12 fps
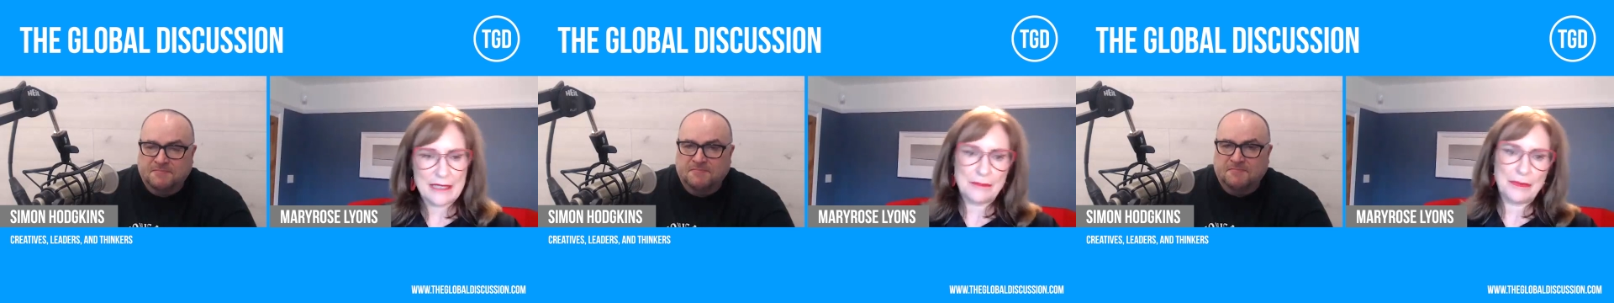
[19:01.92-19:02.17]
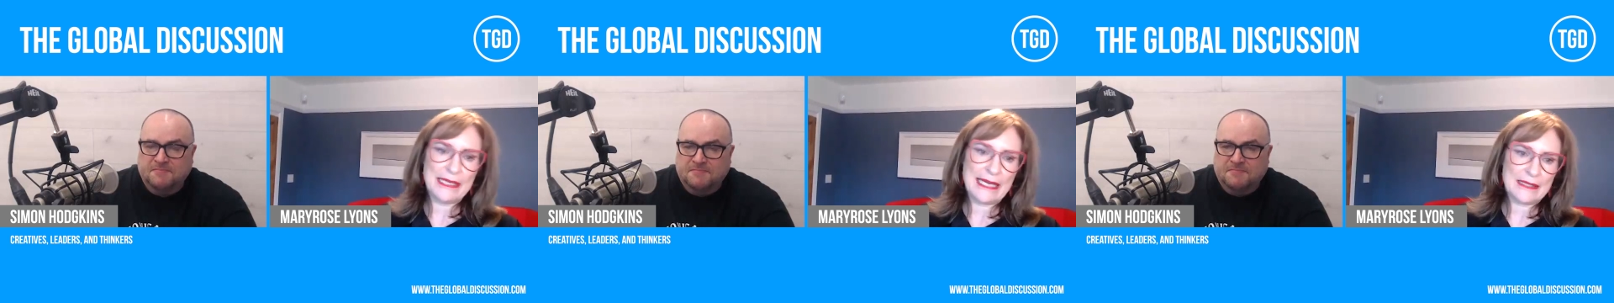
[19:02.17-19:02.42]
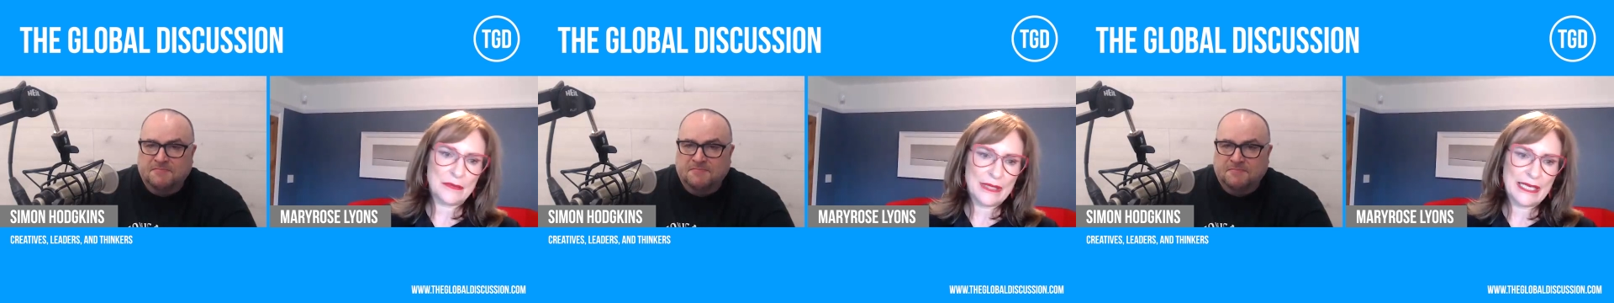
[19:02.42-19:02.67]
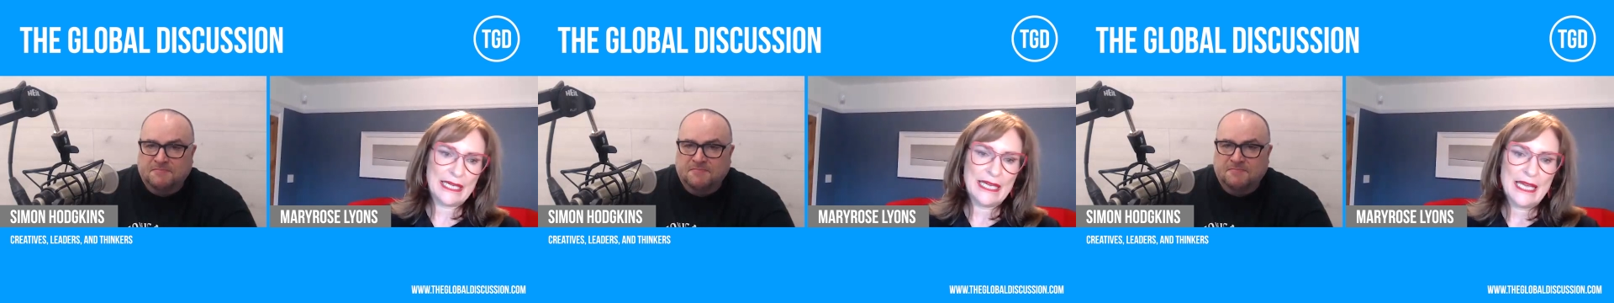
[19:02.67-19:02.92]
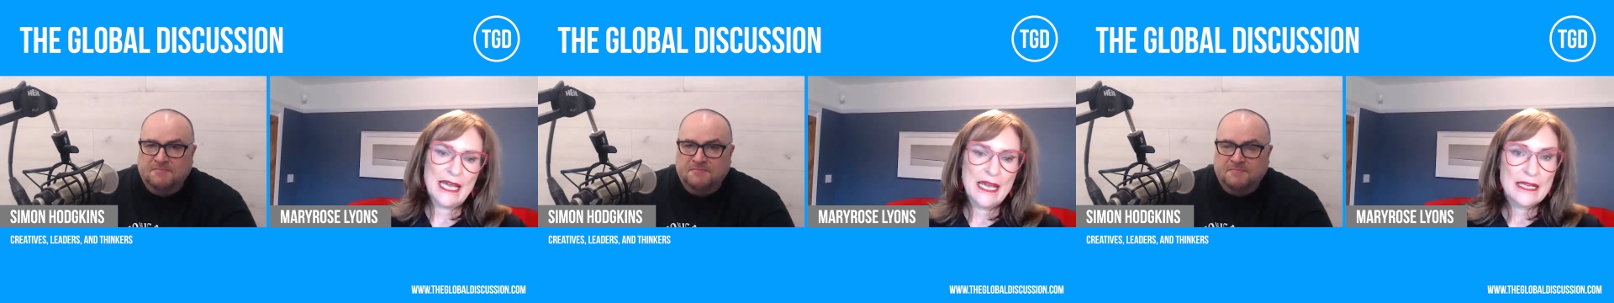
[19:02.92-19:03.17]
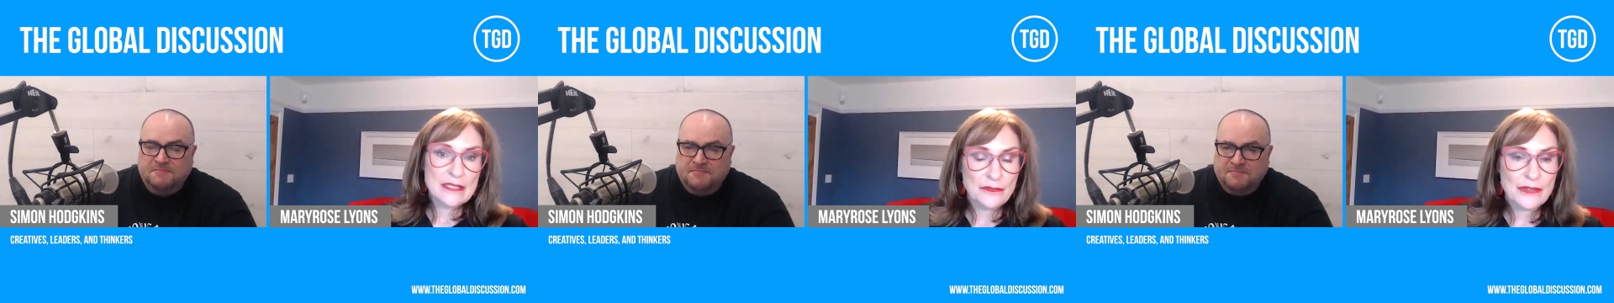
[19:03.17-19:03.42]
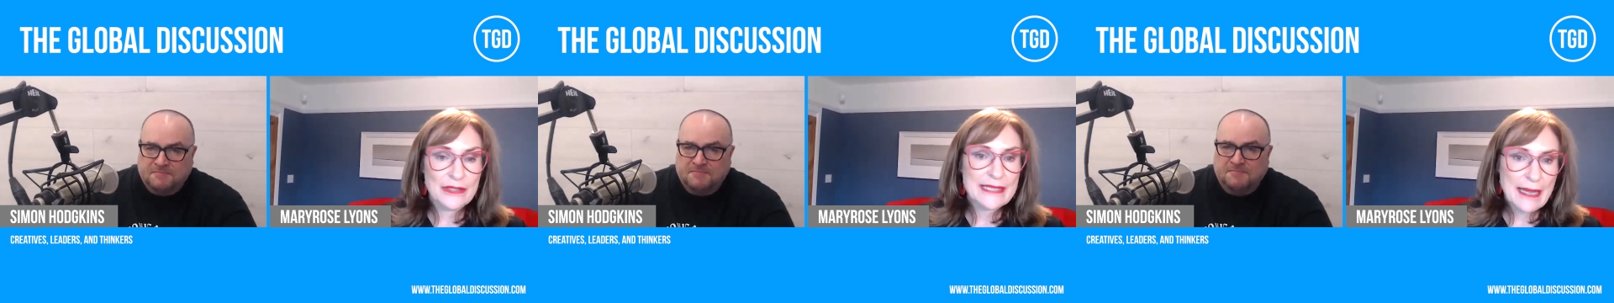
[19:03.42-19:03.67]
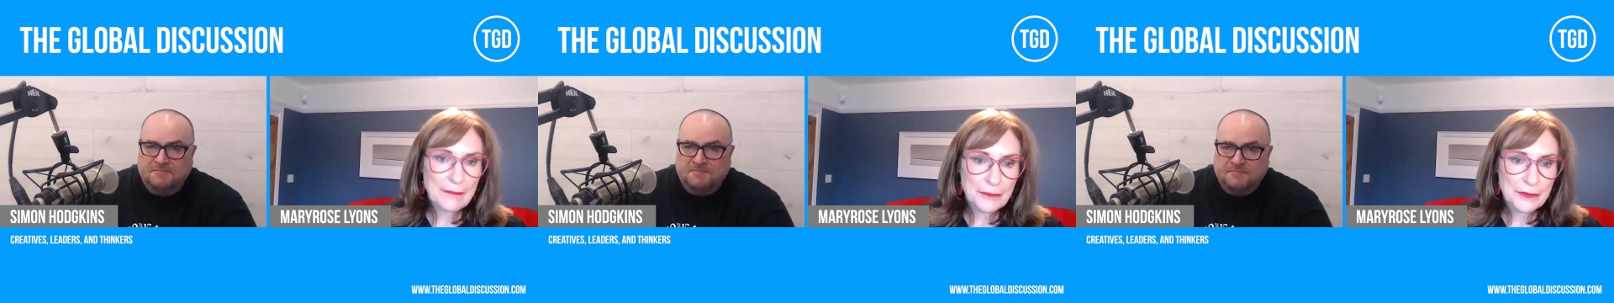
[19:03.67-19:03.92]
Speaker 1: this by next week? So for
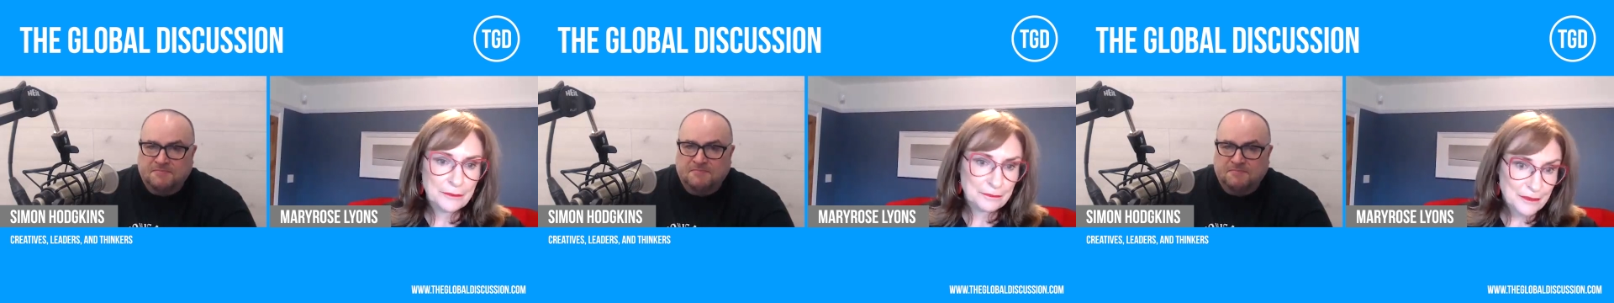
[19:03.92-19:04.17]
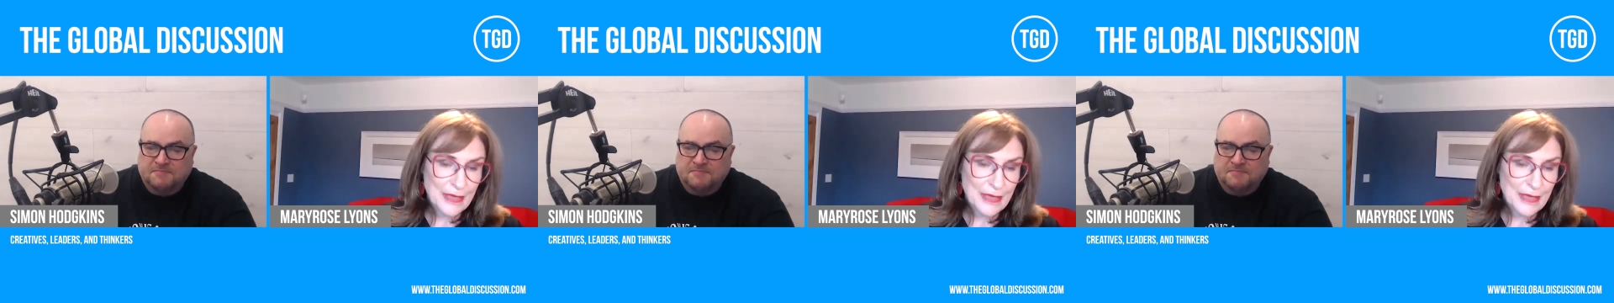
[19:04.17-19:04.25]
example,